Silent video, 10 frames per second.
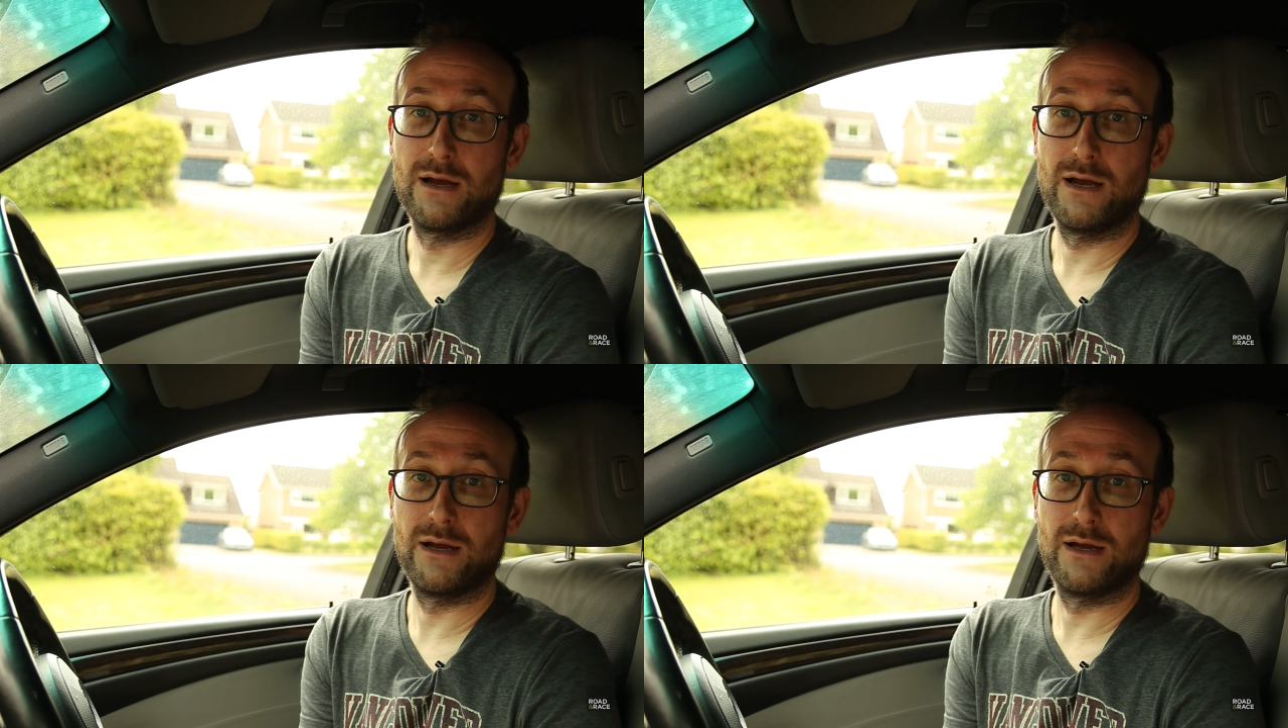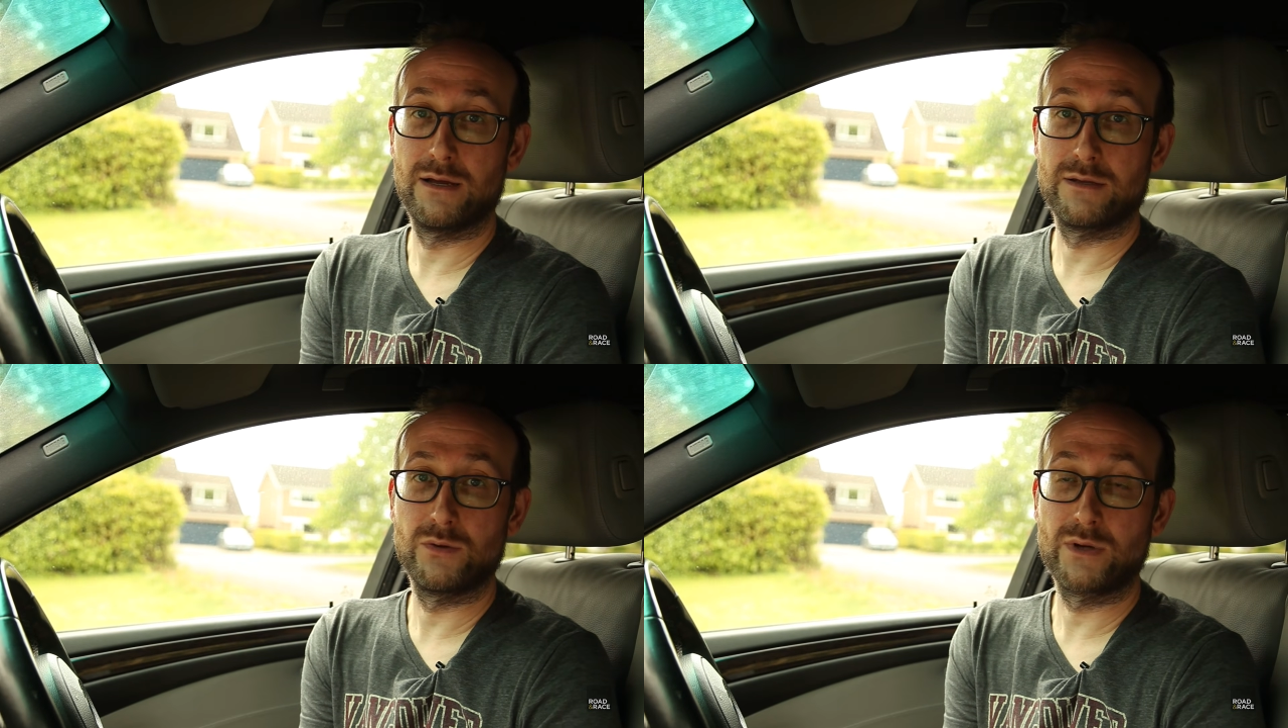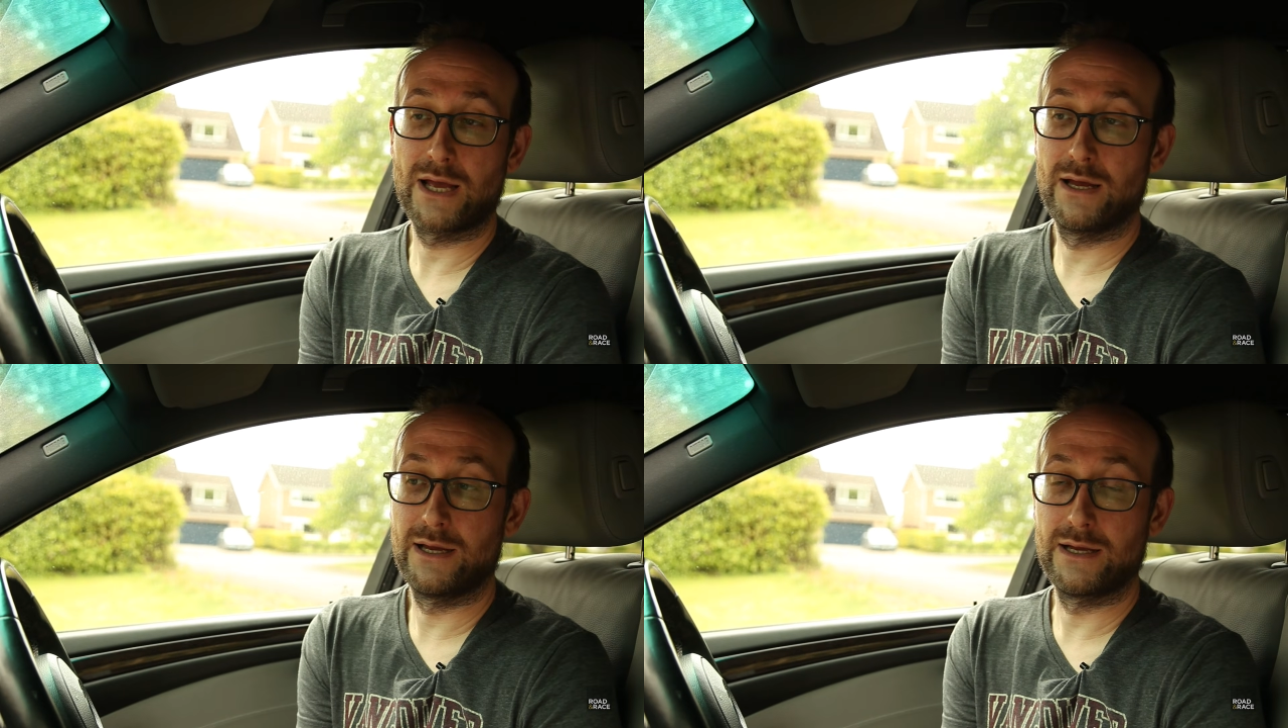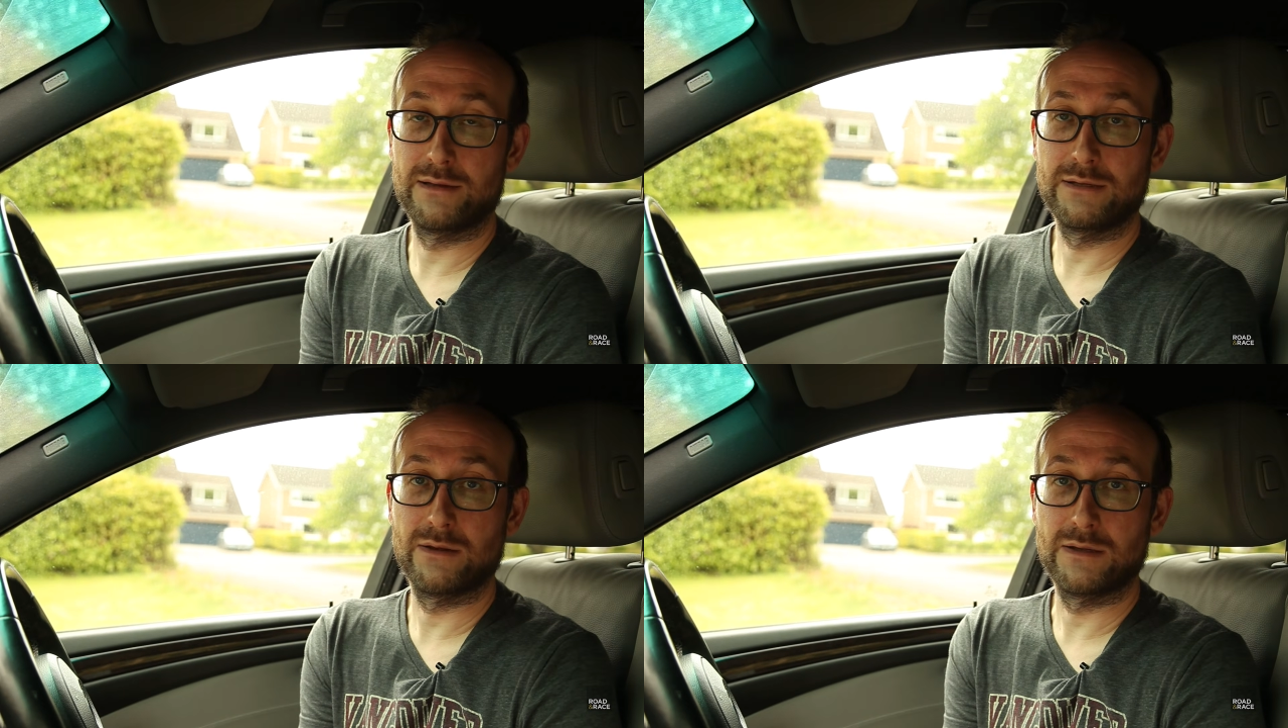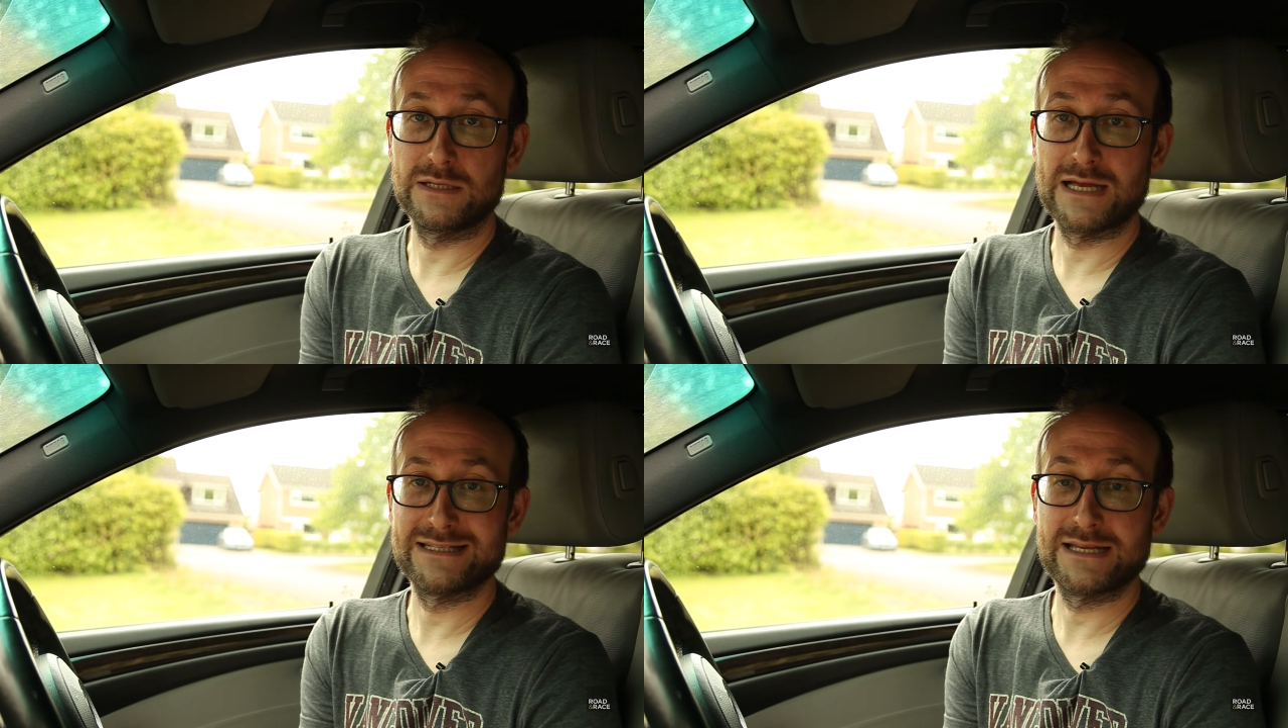You get
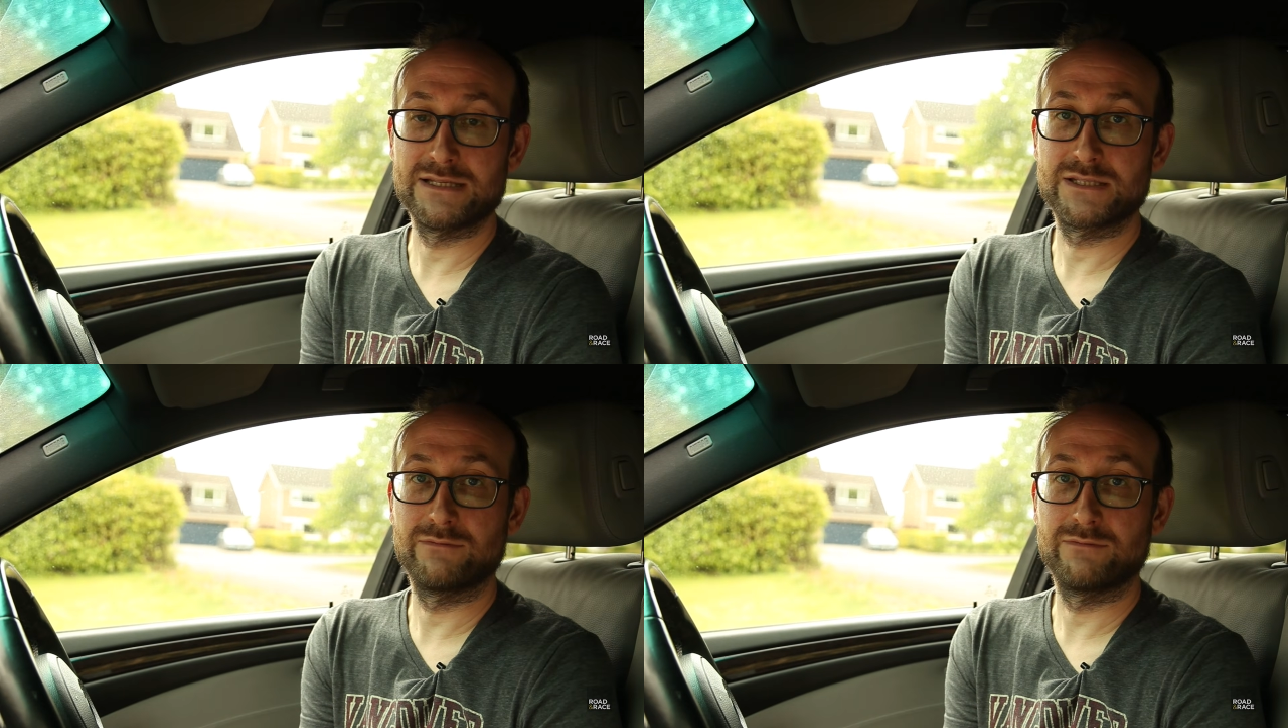a sense